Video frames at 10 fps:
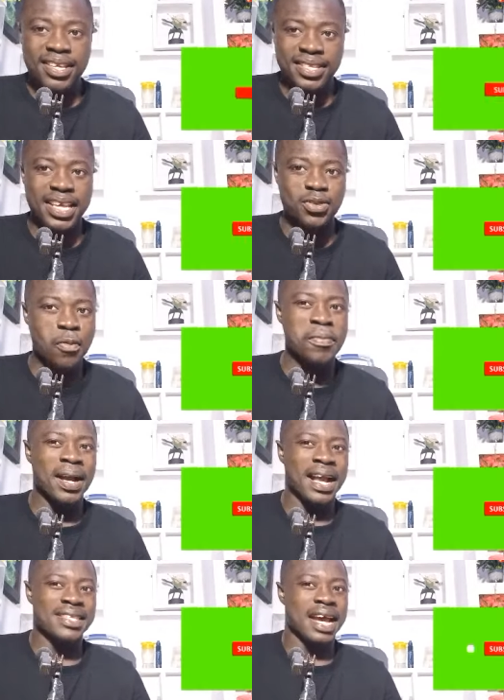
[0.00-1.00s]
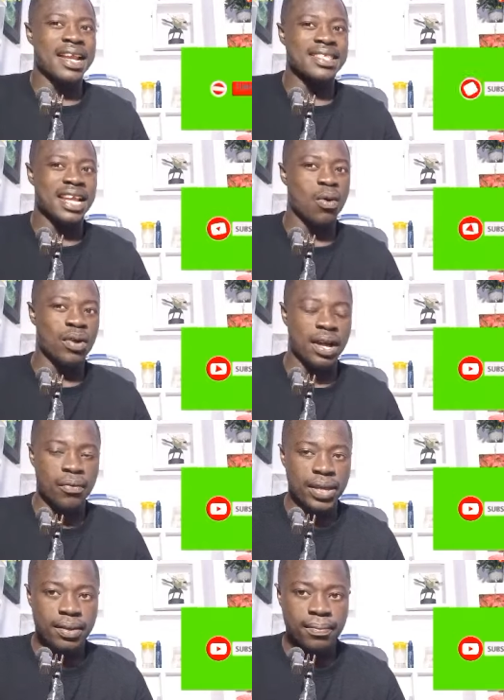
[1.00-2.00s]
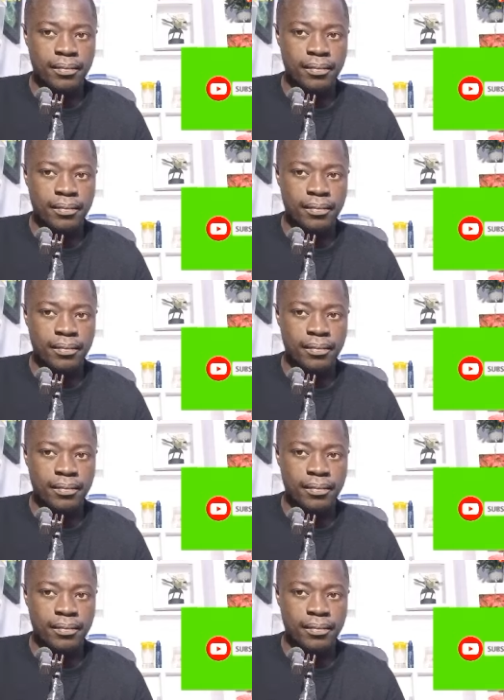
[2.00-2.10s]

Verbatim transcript: H S. Obi be because I didn't know can we.